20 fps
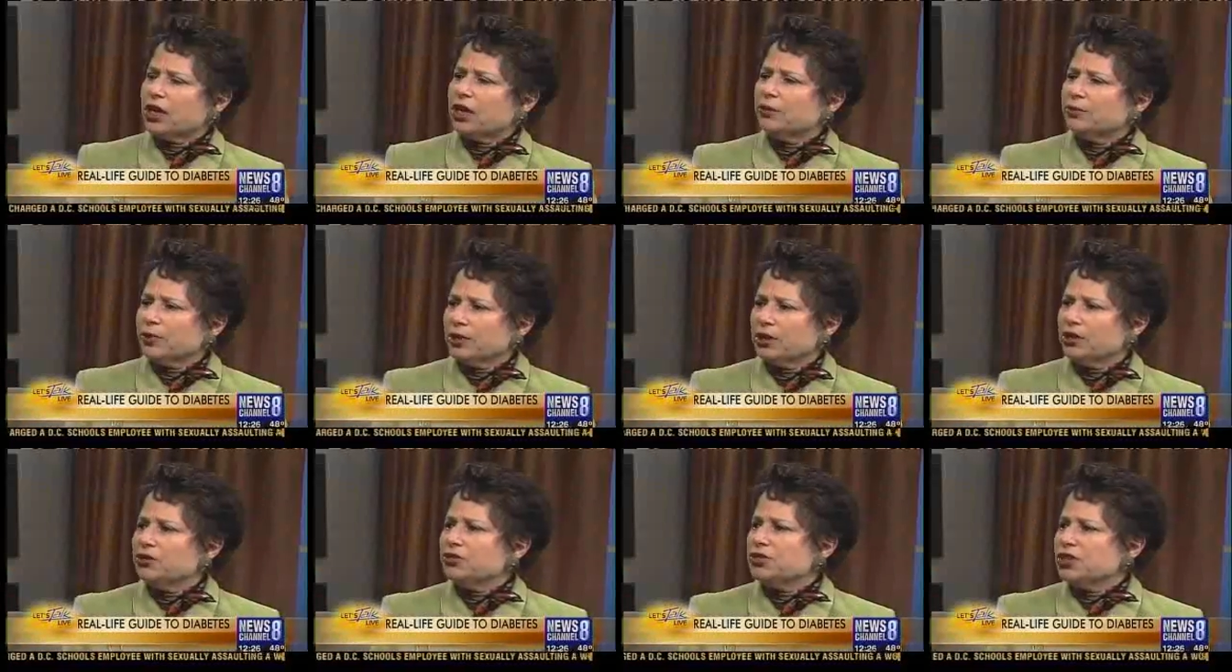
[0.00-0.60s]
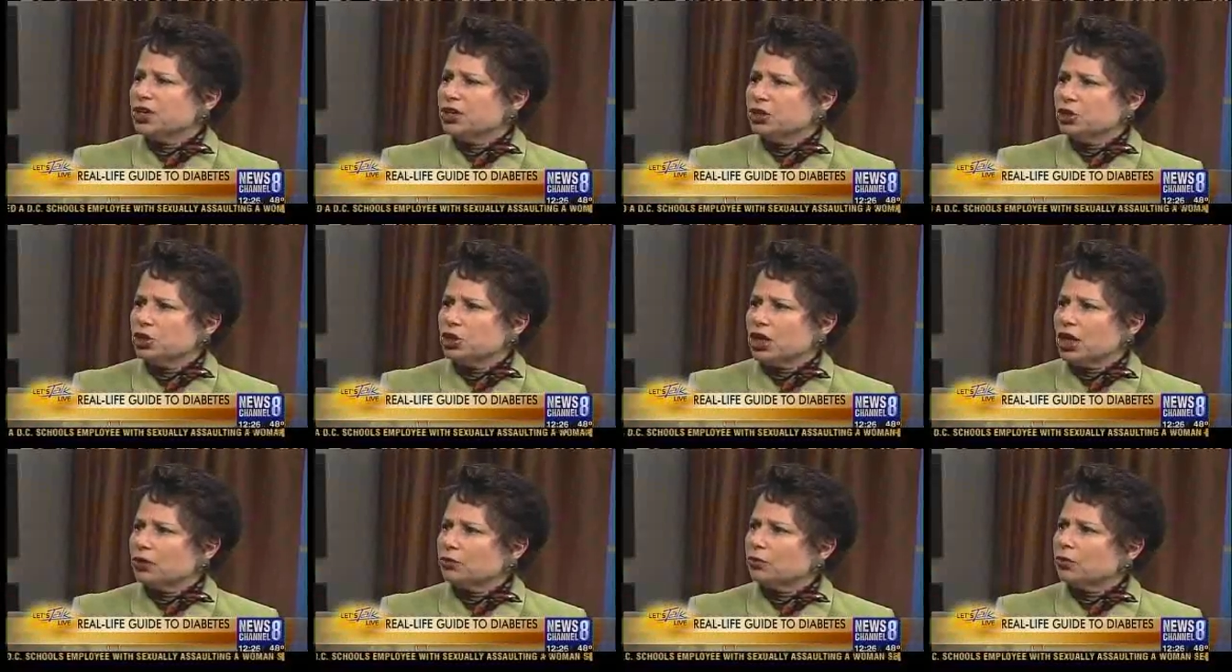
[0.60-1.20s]
diabetes in
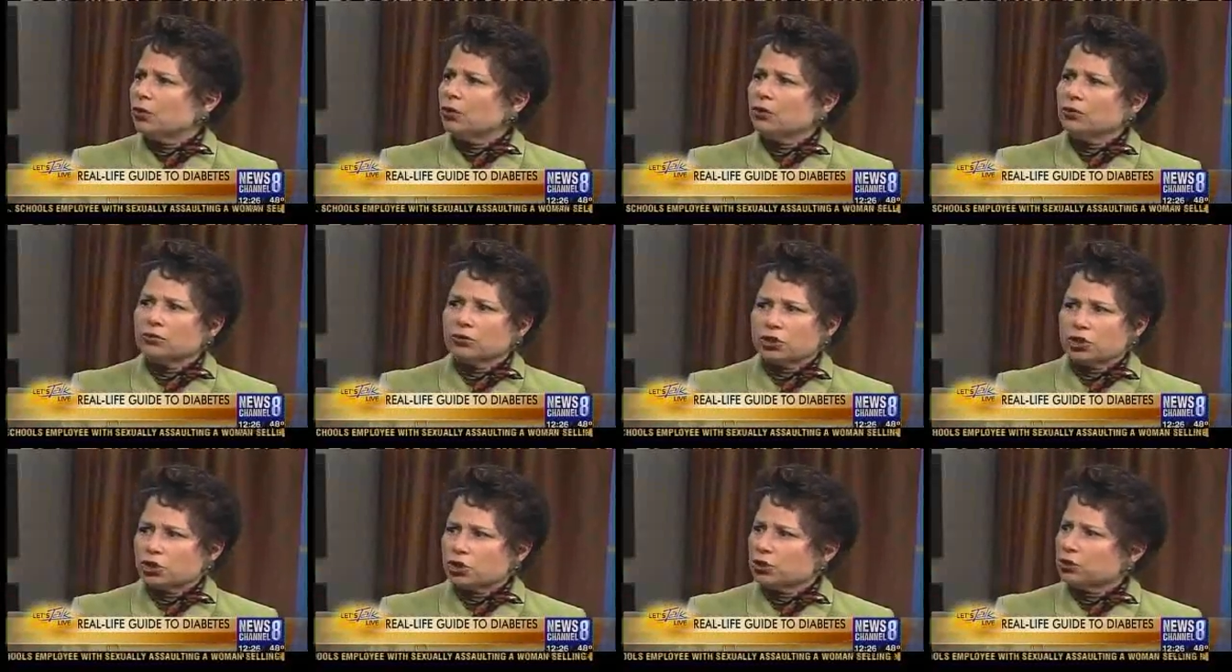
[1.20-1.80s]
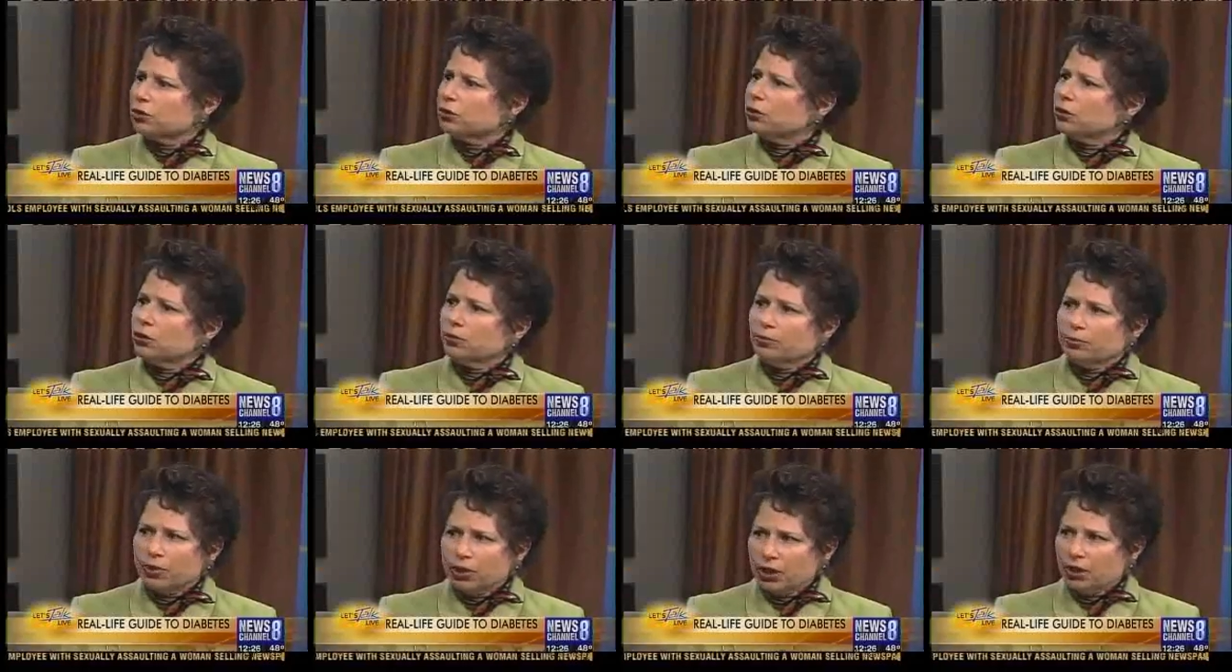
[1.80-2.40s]
general
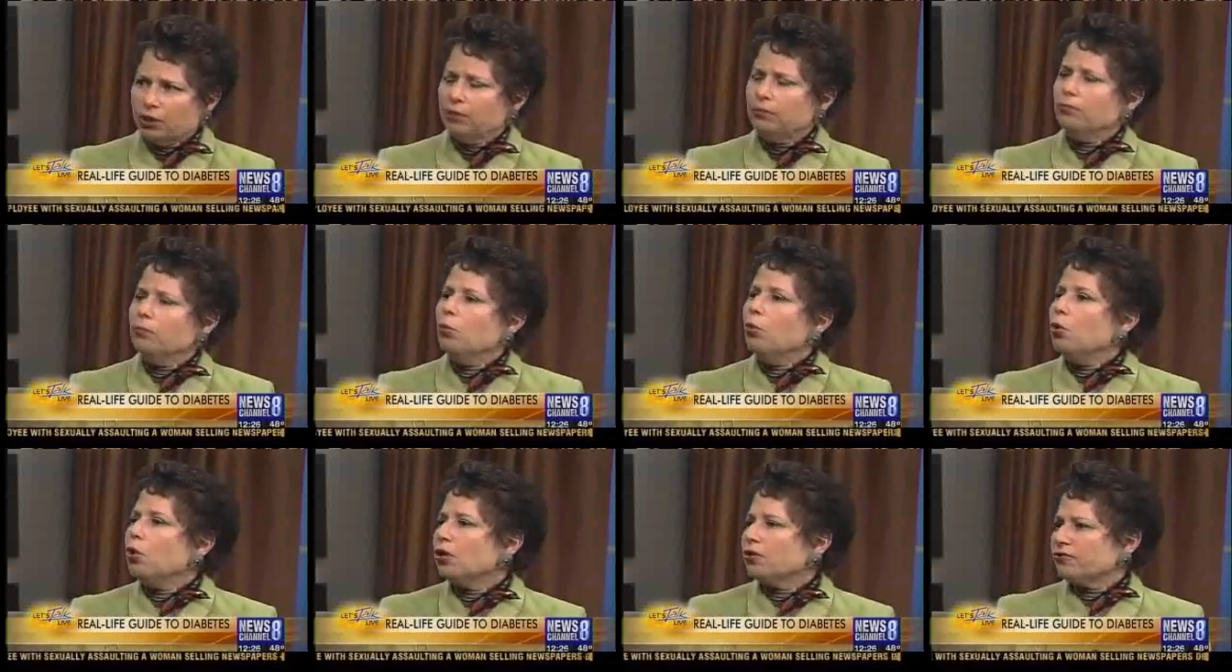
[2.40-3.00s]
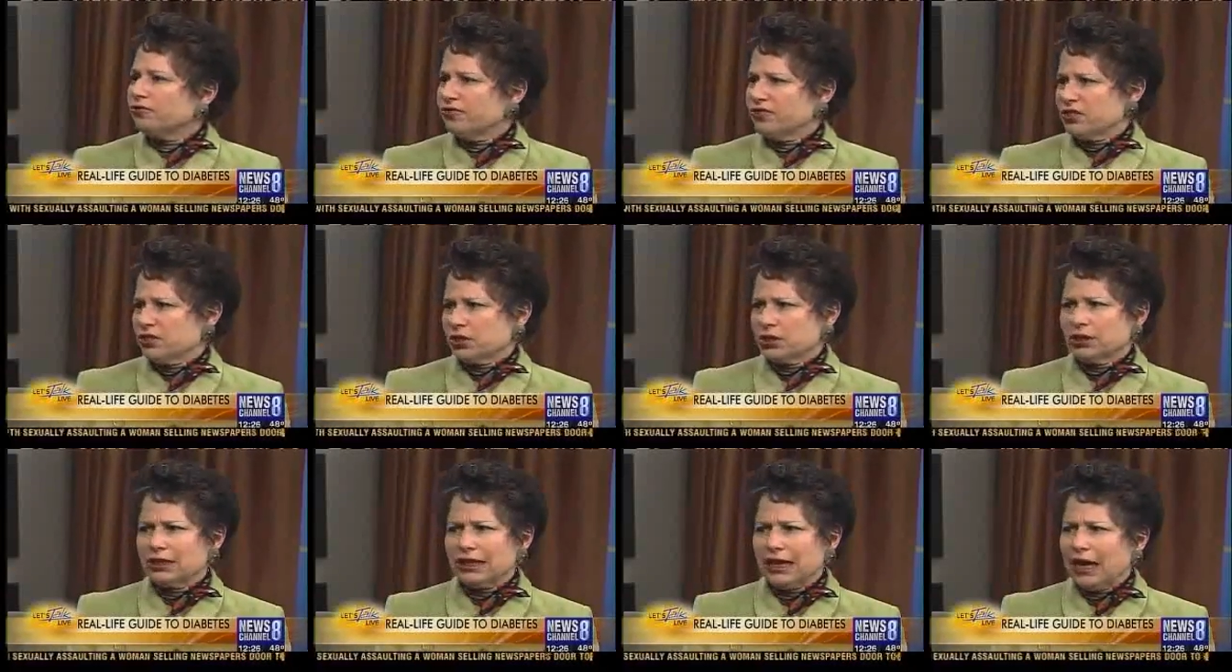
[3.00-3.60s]
should be more
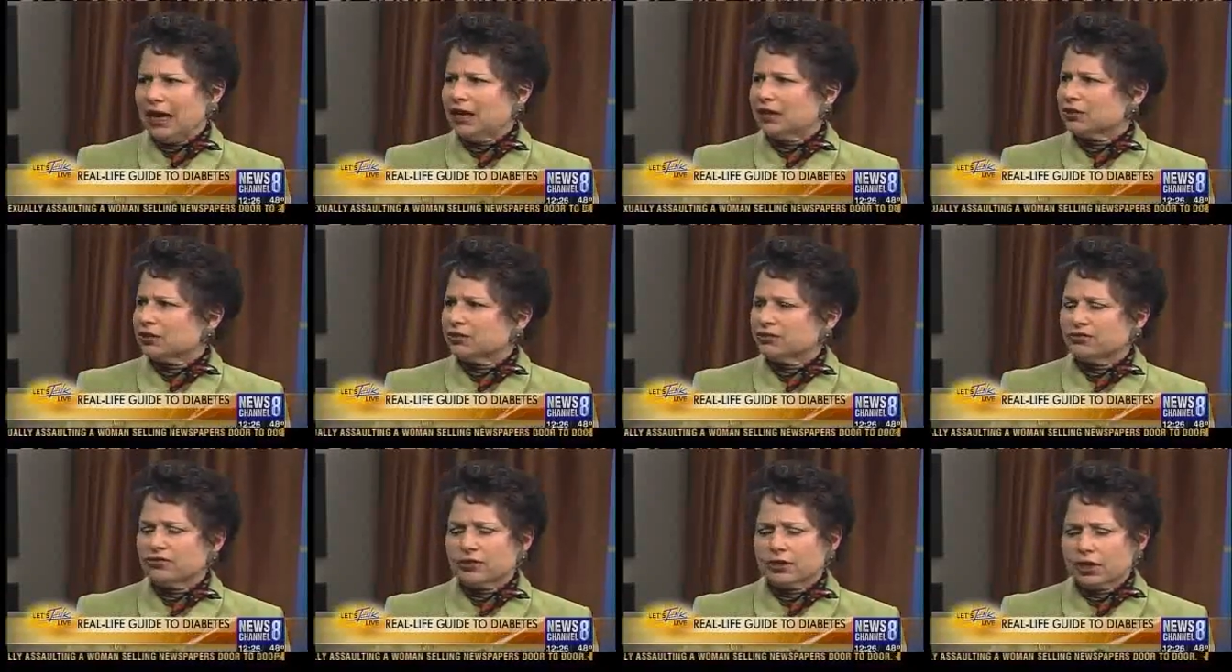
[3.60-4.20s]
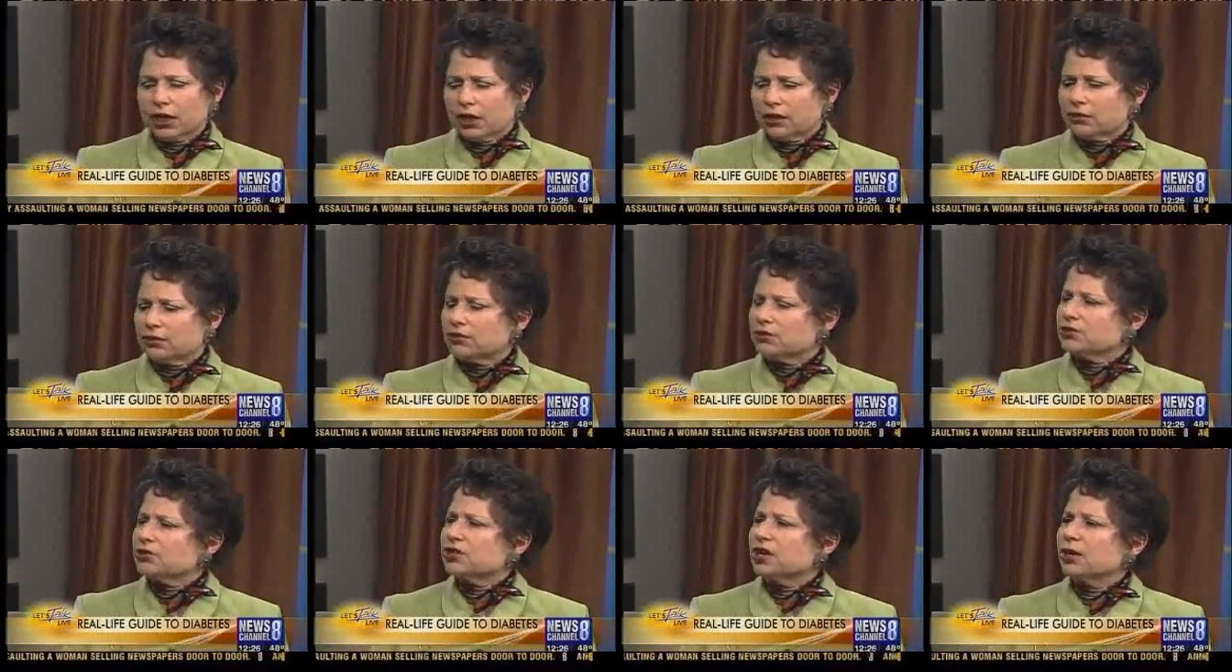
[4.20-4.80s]
physically active. Again,
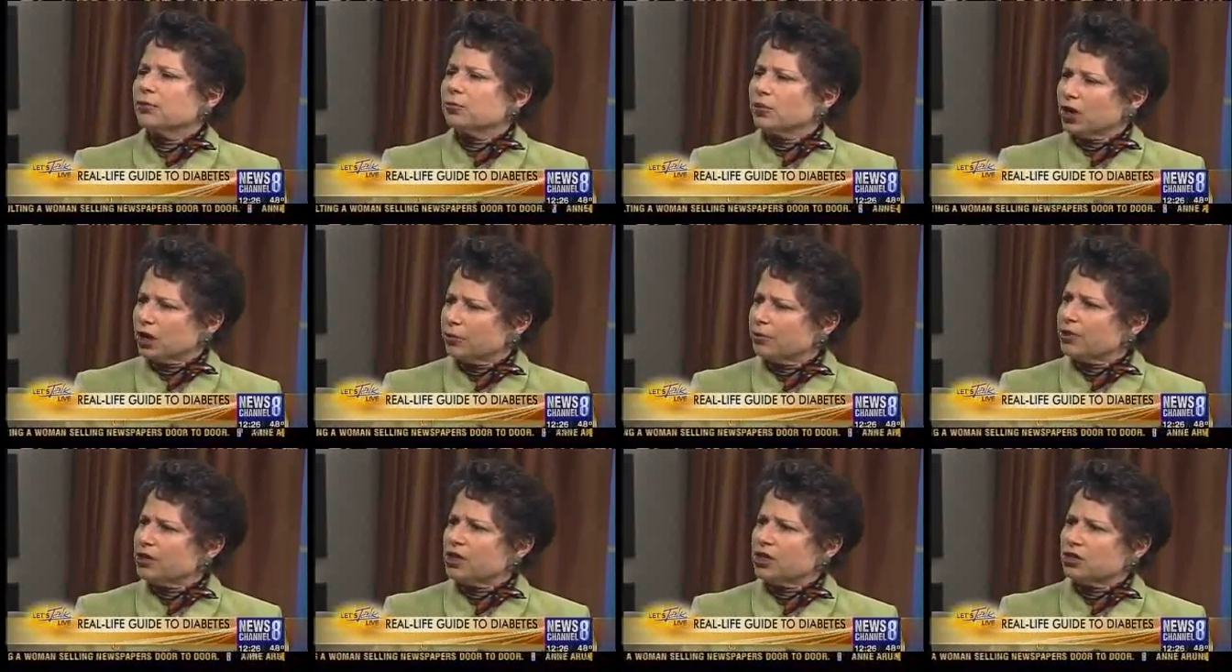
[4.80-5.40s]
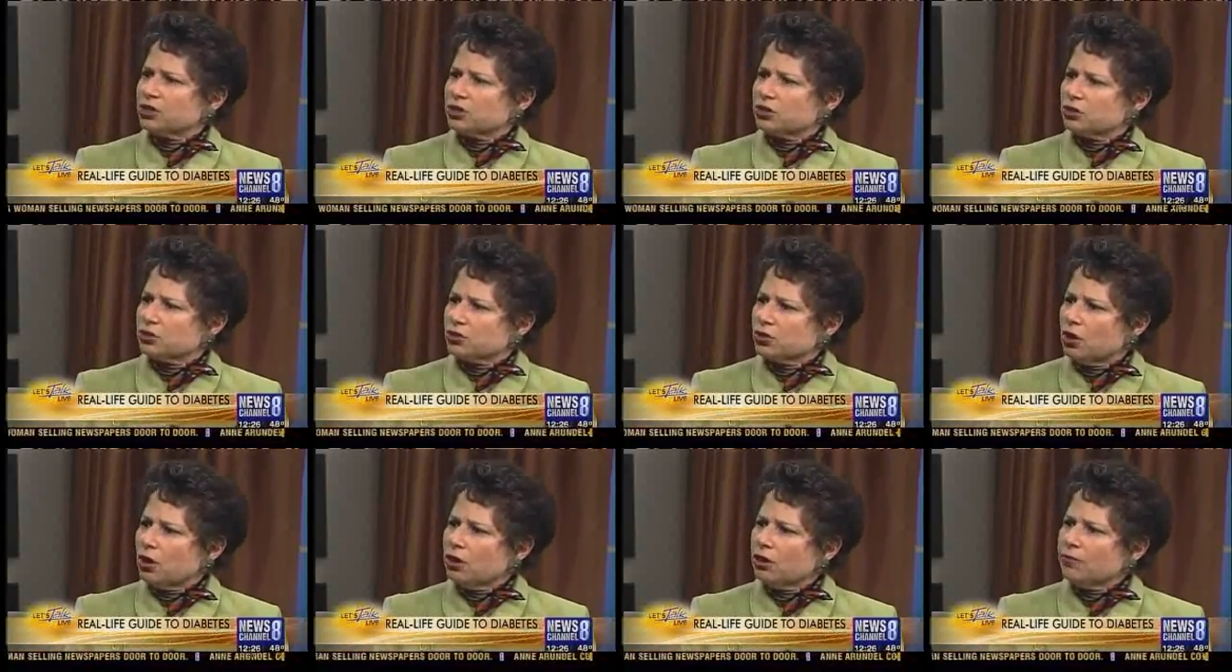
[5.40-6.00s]
same recommendation
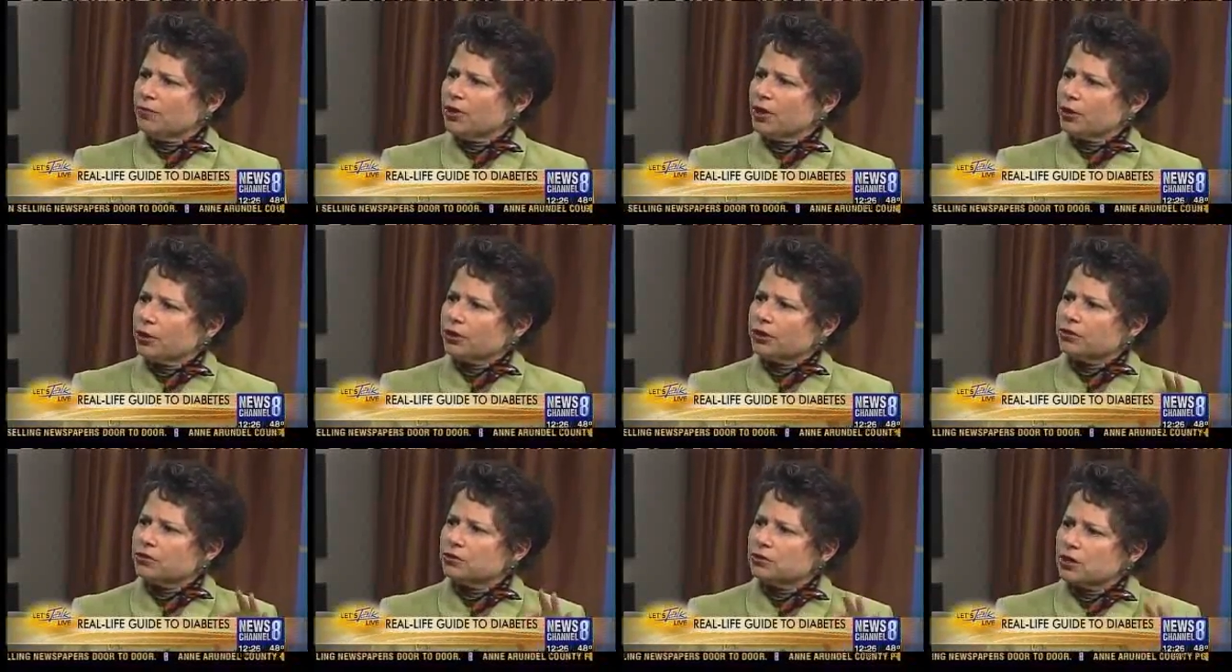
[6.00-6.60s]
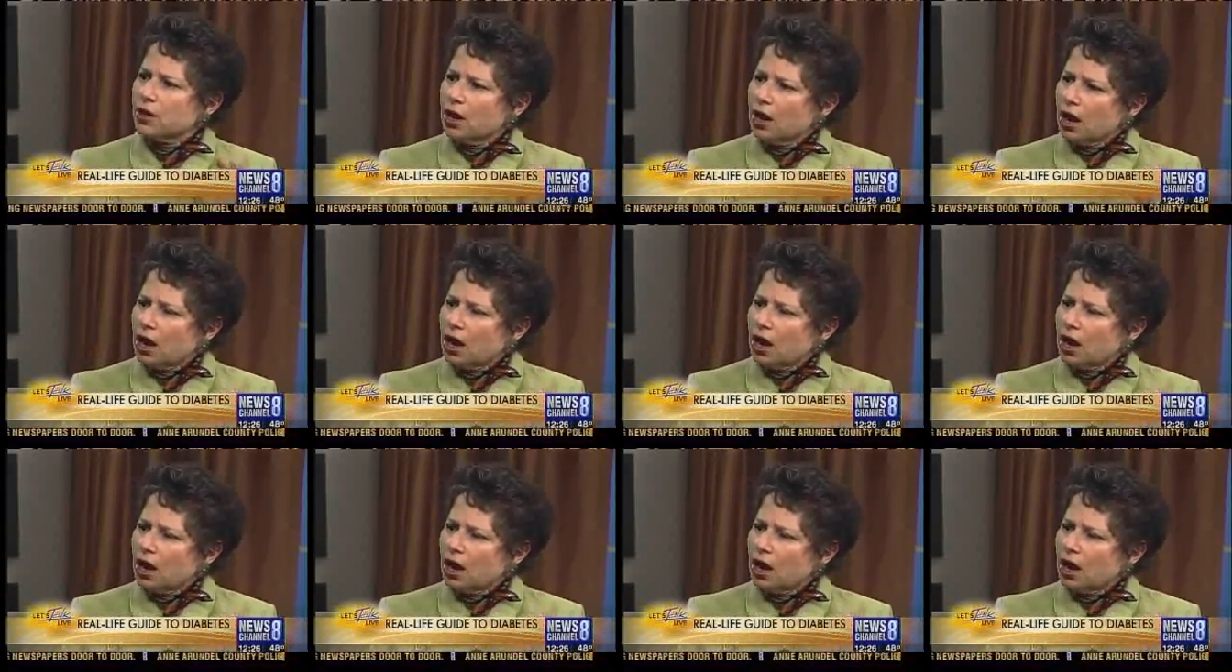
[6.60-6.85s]
as all Americans.